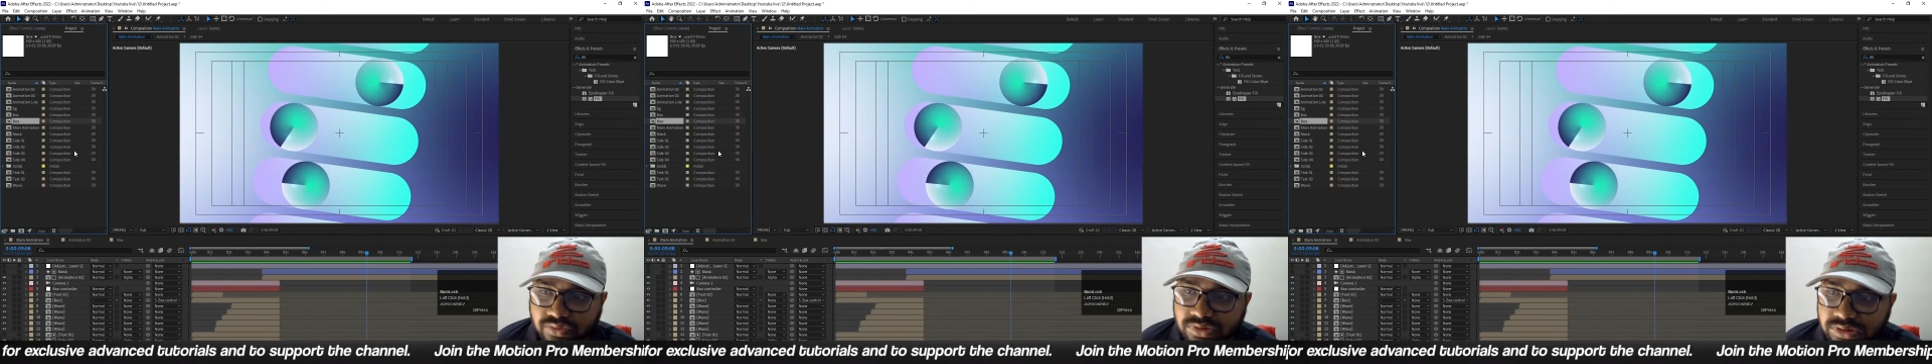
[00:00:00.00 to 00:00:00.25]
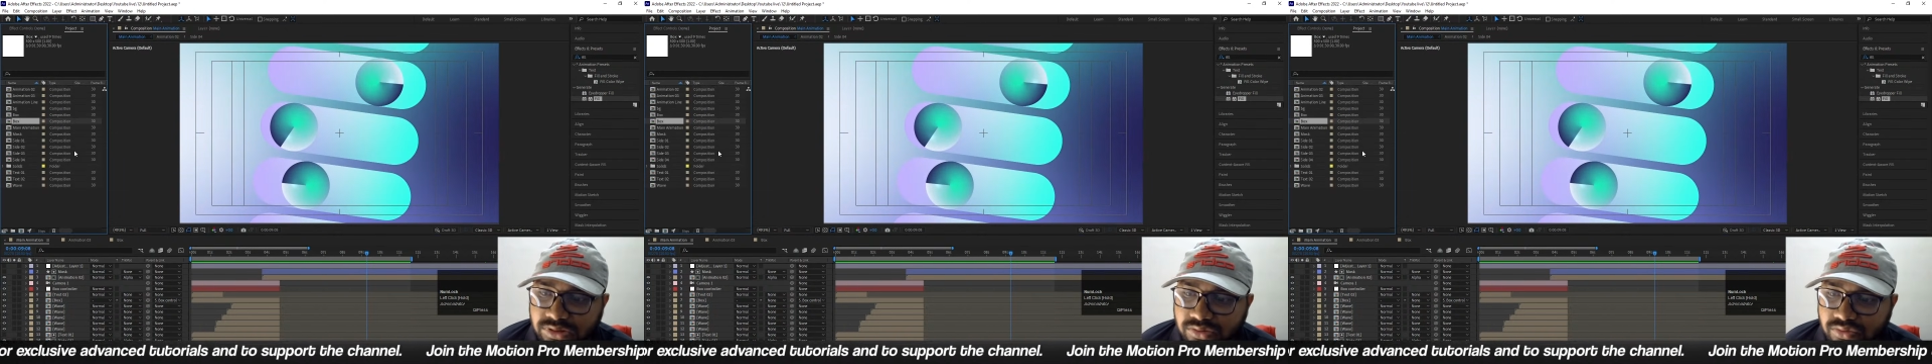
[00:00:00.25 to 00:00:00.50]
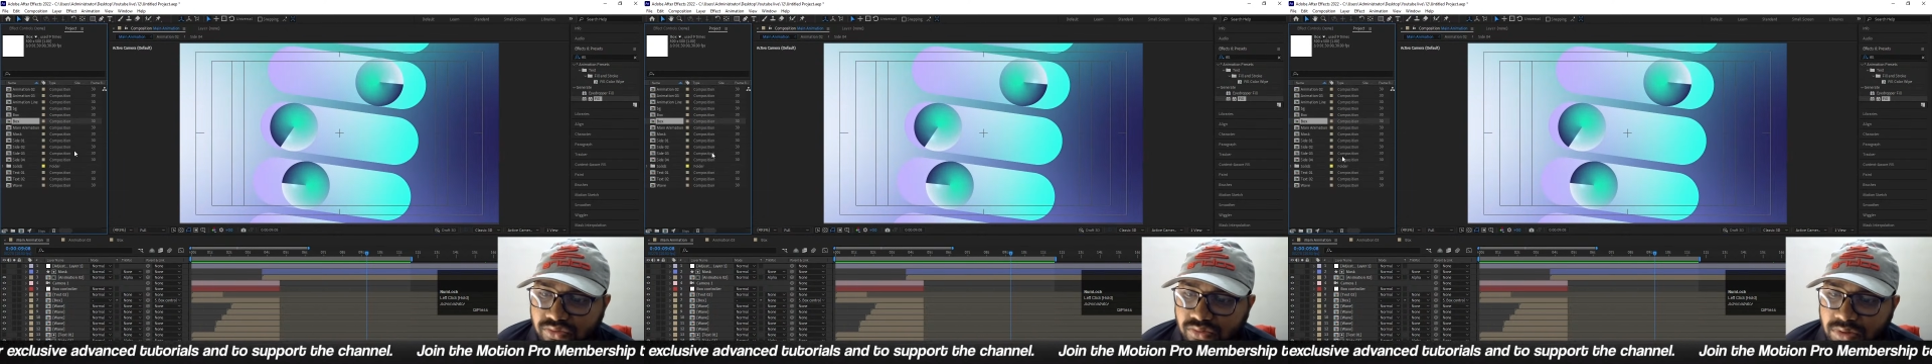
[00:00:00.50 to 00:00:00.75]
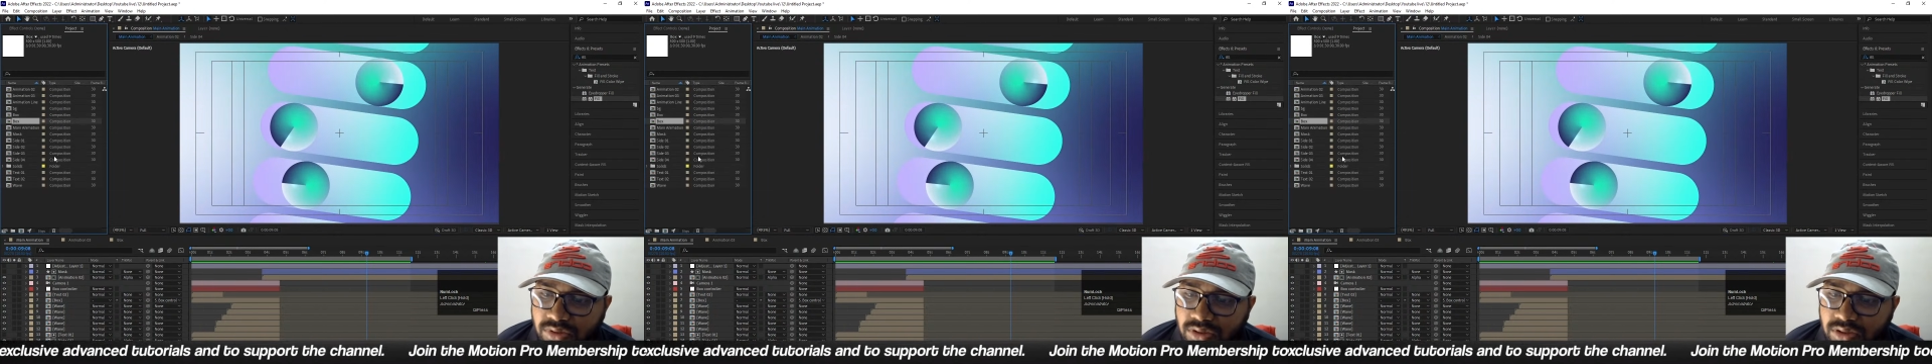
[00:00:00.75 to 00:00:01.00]
0
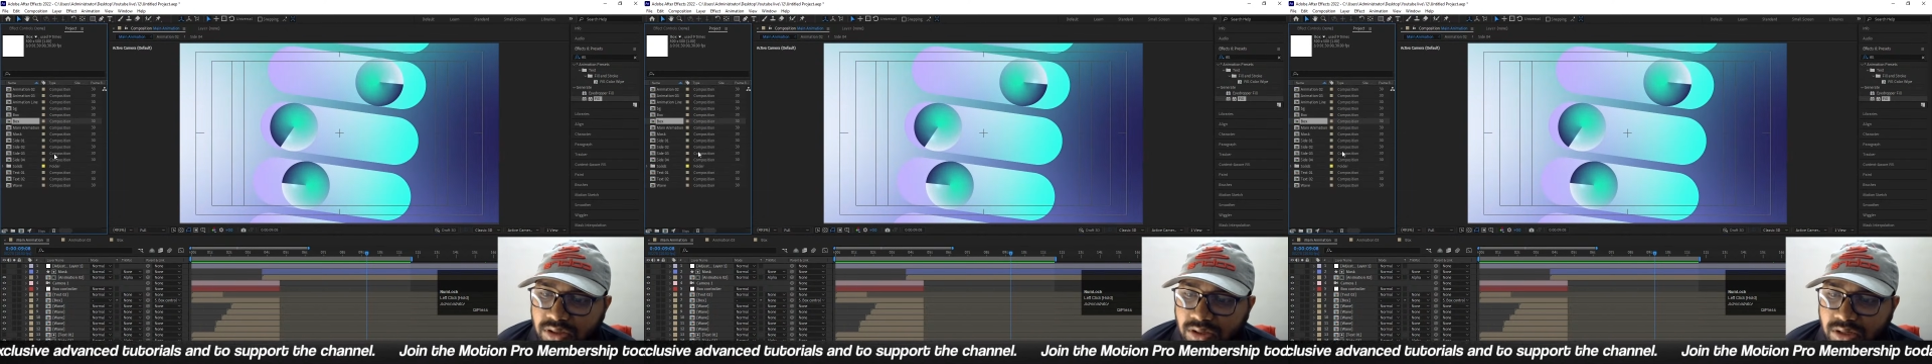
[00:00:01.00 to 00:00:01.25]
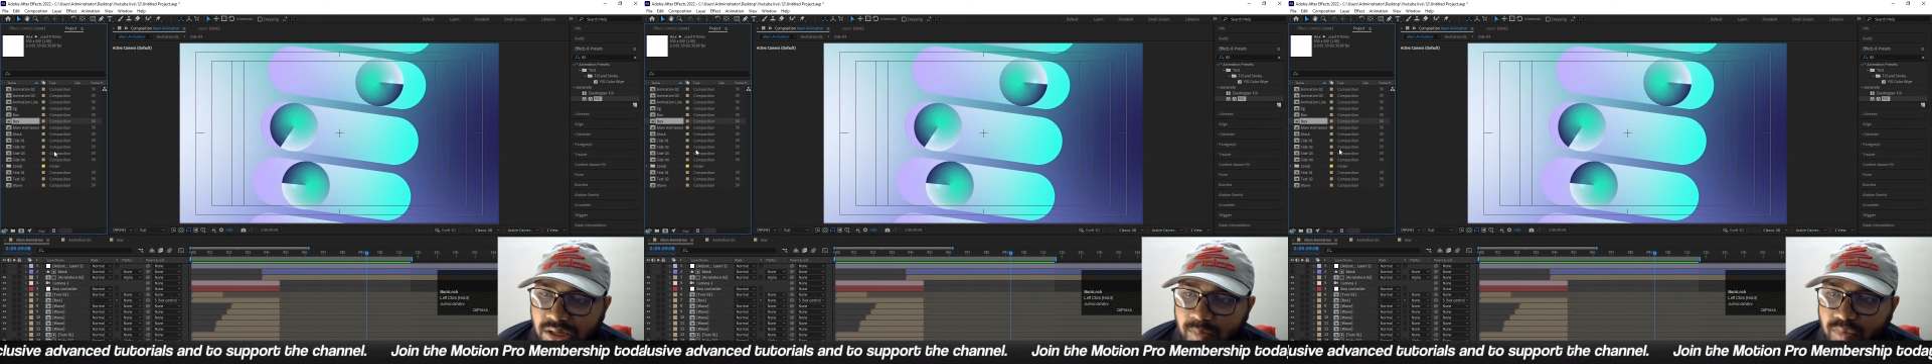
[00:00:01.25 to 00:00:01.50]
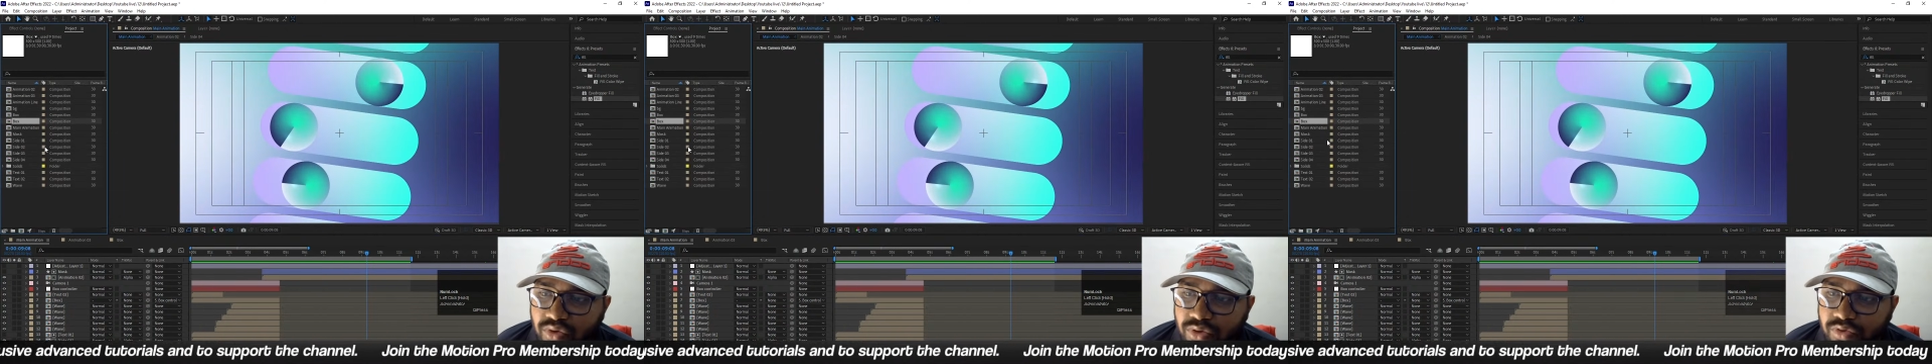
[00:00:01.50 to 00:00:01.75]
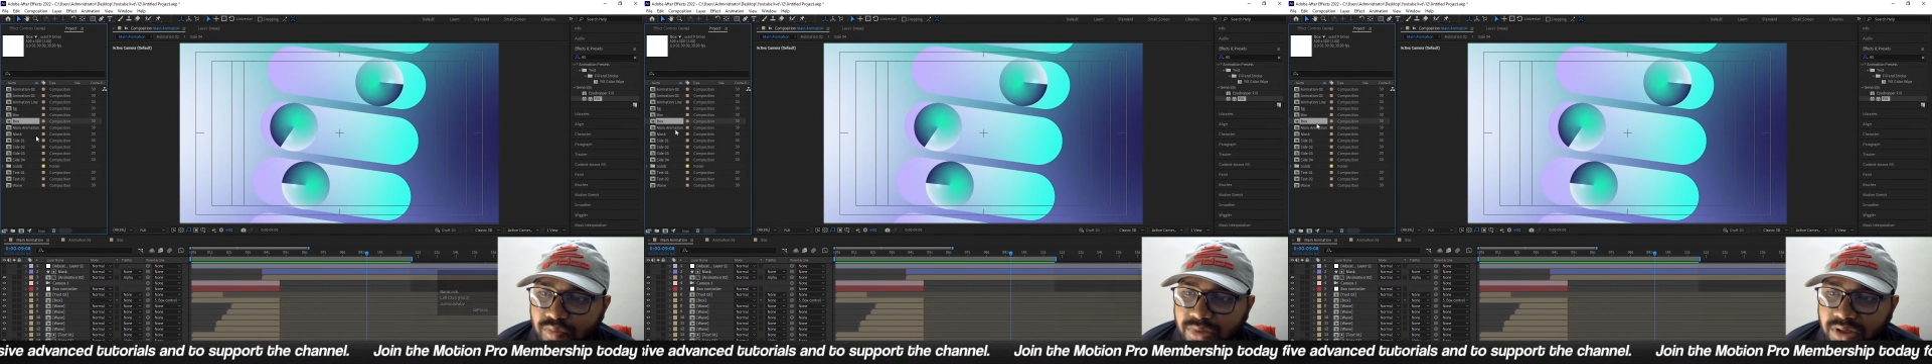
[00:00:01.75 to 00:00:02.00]
and I'm
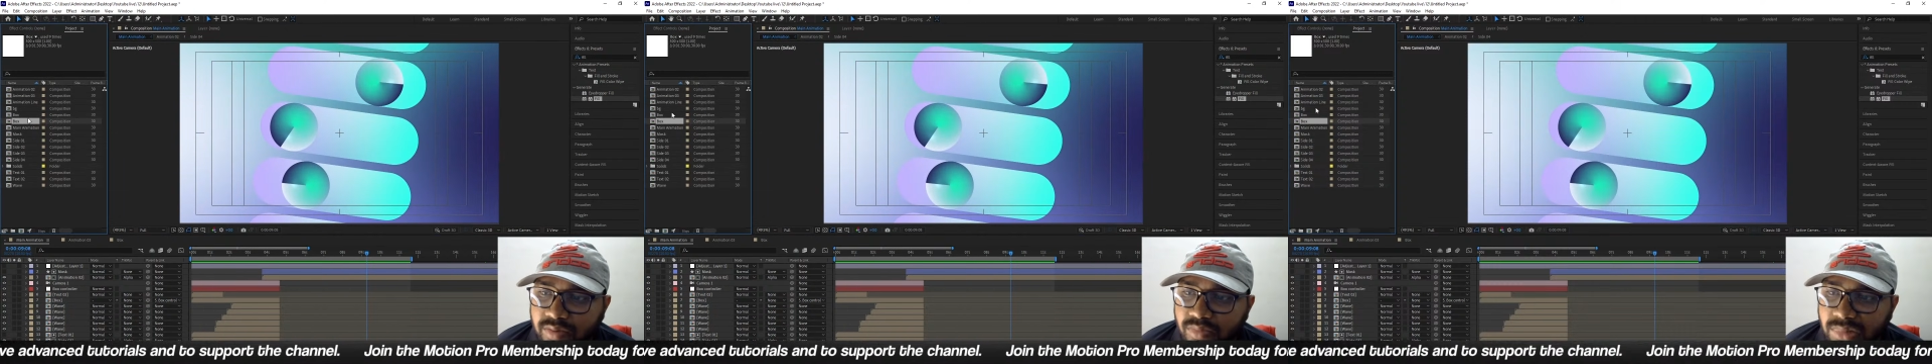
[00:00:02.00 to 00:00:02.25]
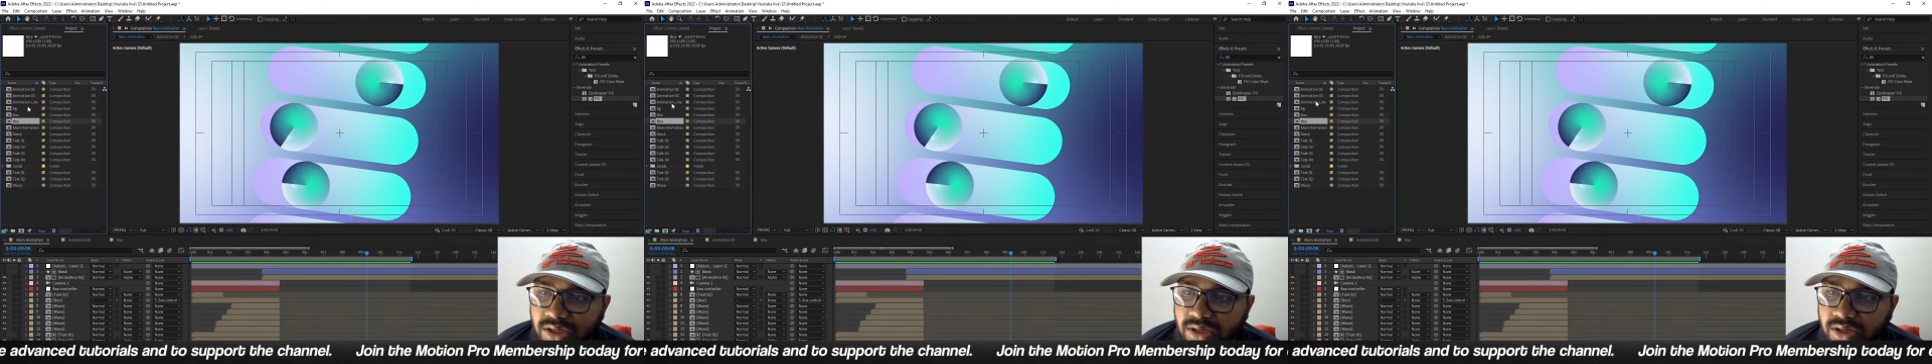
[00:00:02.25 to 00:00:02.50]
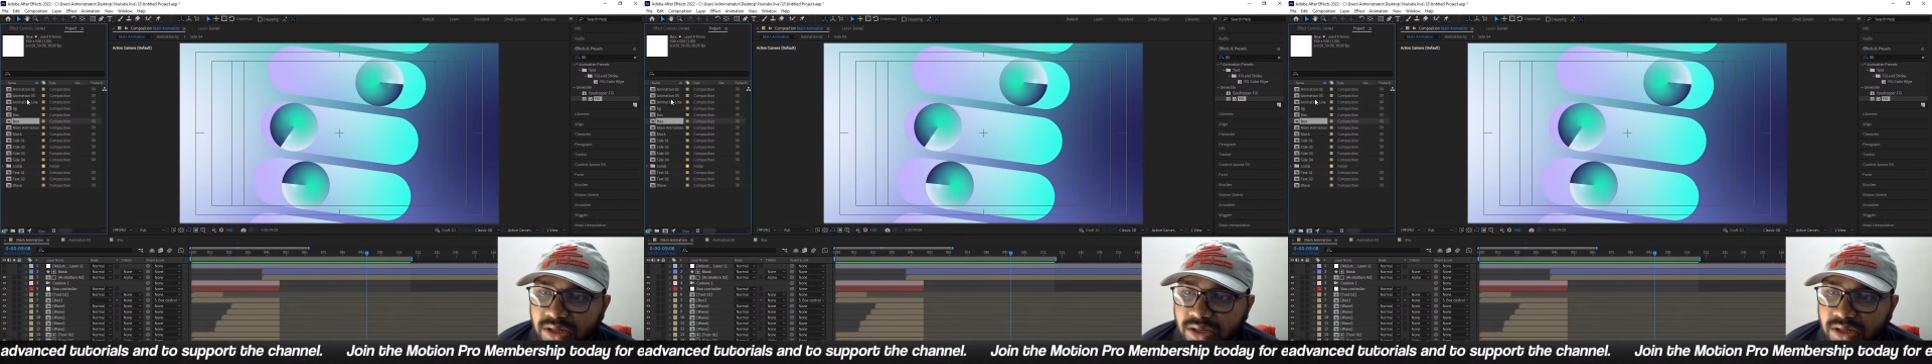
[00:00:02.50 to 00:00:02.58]
going to bring my